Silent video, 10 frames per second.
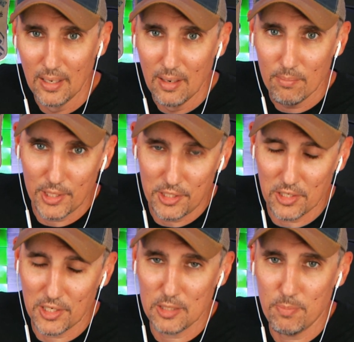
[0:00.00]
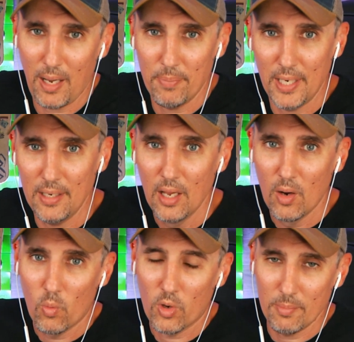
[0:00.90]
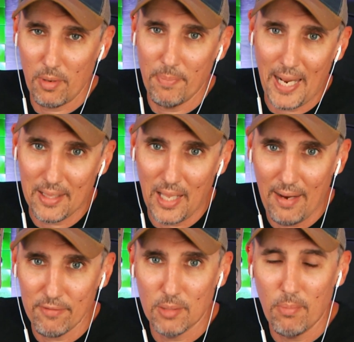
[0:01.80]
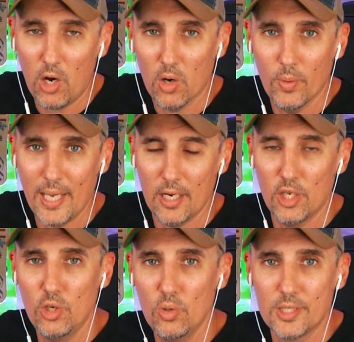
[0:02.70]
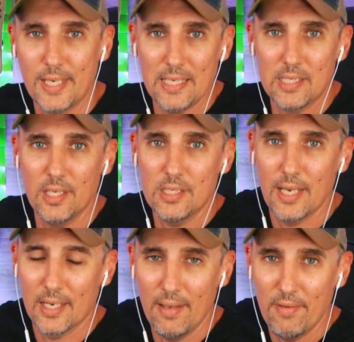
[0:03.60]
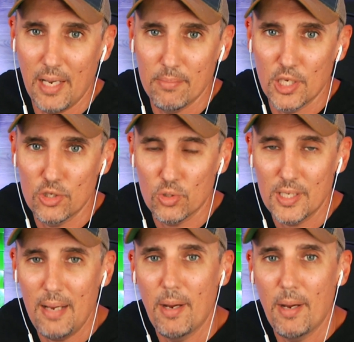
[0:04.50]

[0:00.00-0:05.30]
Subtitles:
Appreciate you guys popping in. We're going to be back live tomorrow. We got a huge guest list at 11 a.m. Central Time.